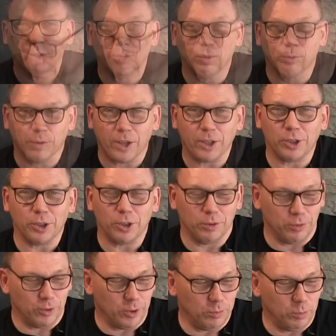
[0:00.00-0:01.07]
Thank you
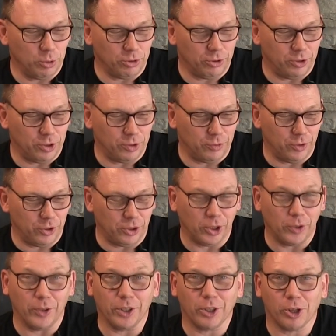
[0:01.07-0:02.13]
for watching this
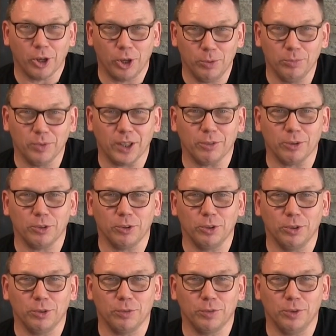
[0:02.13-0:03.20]
video. I hope that was
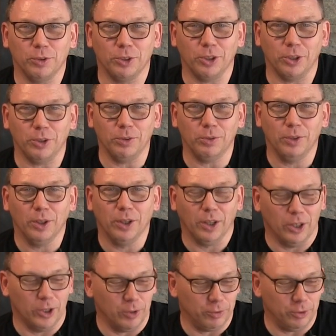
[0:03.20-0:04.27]
useful to you
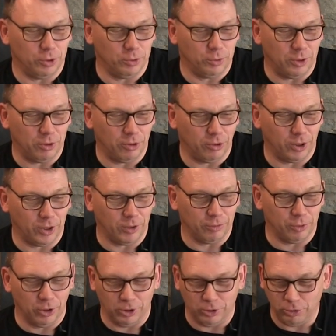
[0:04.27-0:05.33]
and offered you an insight of
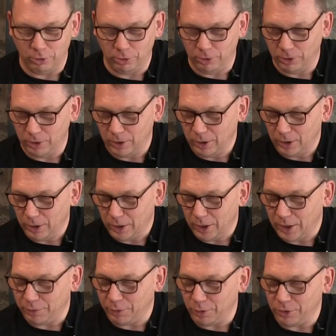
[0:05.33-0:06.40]
knowledge.
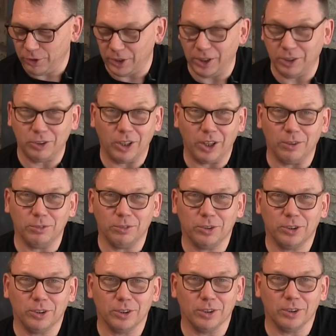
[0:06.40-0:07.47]
If there's any doubt
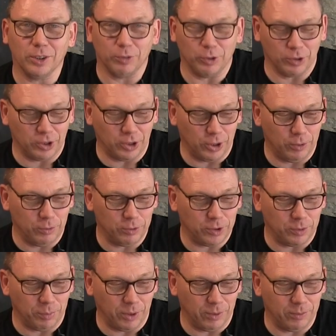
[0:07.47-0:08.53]
of yourselves
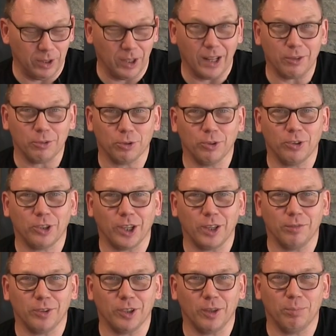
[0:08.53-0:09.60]
about electrical
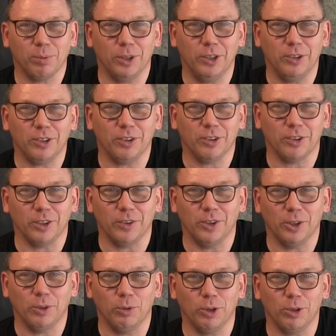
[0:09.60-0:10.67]
safety, please consult a
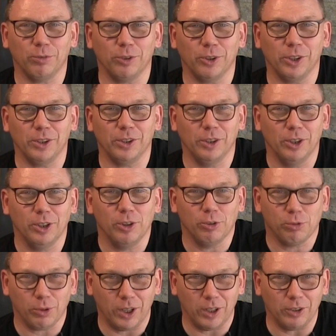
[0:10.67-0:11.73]
qualified
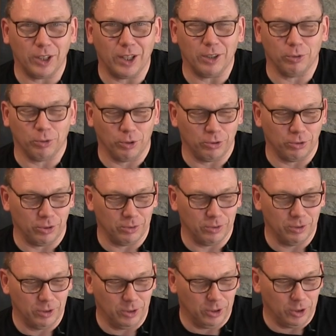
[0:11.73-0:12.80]
trained electrician
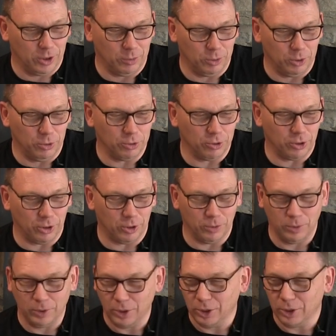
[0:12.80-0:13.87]
who will also
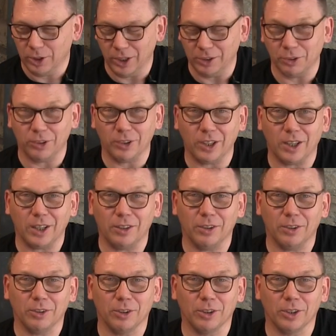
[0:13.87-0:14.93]

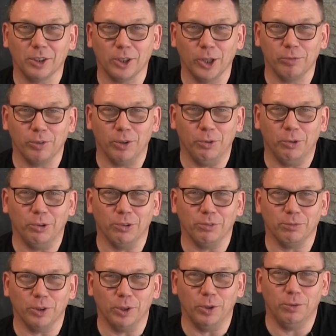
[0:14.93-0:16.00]
understand the high voltage
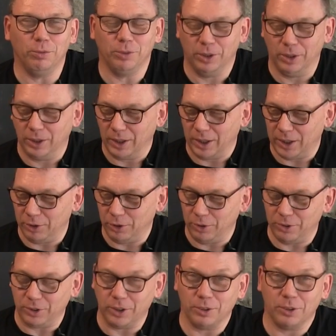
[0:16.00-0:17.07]
involved and
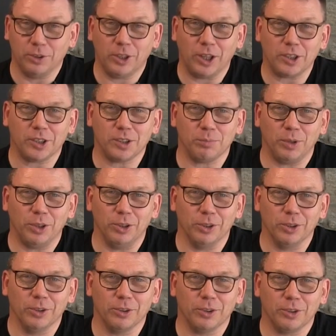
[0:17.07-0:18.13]
using a test
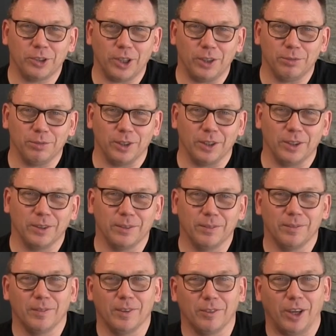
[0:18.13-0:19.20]
meter safely.
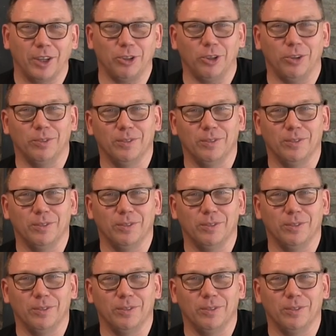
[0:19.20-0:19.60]
Thank you.